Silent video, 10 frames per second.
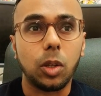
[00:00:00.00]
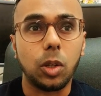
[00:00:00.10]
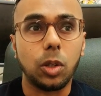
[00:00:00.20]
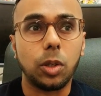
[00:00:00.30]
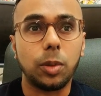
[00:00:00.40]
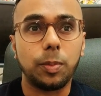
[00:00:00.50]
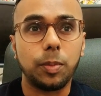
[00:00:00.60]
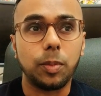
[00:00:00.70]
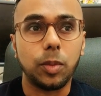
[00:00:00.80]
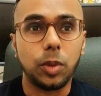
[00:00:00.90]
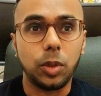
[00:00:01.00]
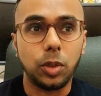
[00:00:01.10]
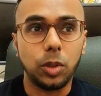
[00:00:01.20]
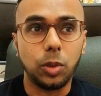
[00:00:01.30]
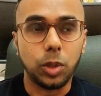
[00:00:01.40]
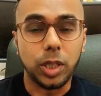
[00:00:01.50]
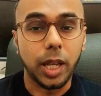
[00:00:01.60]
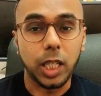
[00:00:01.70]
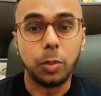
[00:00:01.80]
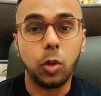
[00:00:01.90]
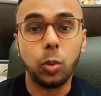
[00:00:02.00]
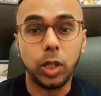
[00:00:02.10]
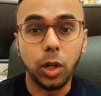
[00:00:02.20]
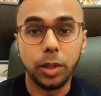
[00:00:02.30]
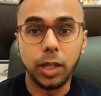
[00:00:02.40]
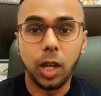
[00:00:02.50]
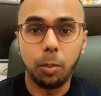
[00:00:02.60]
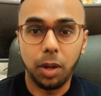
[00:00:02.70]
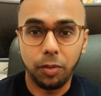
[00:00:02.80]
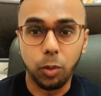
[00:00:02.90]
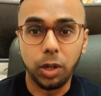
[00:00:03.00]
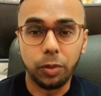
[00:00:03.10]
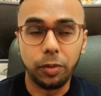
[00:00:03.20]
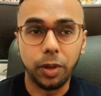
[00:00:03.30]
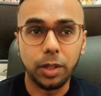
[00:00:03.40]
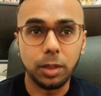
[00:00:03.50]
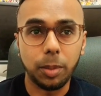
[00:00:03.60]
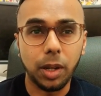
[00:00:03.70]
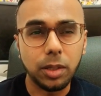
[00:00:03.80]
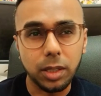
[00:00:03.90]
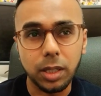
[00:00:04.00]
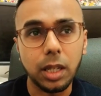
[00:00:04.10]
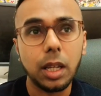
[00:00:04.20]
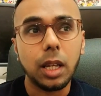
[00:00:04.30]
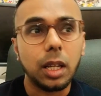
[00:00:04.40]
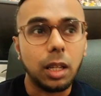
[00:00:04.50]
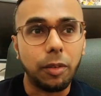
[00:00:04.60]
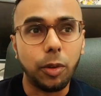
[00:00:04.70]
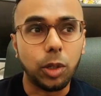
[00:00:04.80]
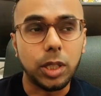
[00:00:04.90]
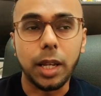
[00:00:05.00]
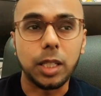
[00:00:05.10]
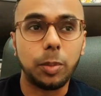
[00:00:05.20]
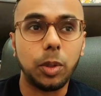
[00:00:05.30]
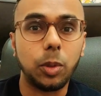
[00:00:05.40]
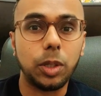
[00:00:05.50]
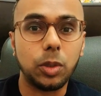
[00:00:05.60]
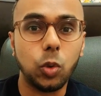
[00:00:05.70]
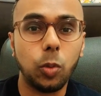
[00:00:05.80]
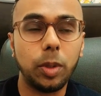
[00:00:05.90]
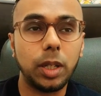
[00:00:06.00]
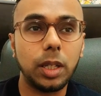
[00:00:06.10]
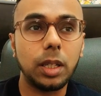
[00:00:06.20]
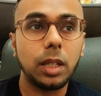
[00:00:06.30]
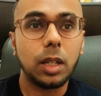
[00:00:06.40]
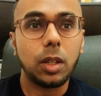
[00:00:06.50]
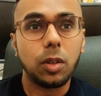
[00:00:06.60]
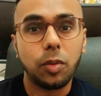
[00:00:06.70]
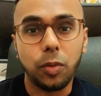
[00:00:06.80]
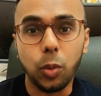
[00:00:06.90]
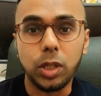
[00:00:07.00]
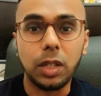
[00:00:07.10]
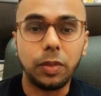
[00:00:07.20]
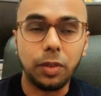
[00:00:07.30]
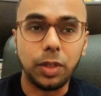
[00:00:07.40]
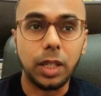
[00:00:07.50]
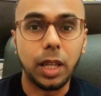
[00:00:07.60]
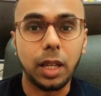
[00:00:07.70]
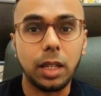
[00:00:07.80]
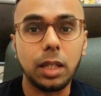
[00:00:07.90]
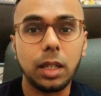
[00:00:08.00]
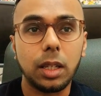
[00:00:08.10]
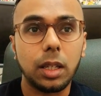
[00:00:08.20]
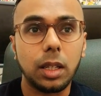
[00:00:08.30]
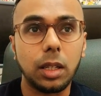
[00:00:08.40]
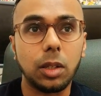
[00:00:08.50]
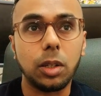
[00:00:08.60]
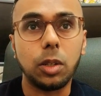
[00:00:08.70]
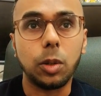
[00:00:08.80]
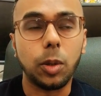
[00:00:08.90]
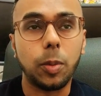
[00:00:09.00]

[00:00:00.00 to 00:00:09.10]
you know, your tax bill would go down by £43,000. So say if your tax bill is normally 50k, you know, your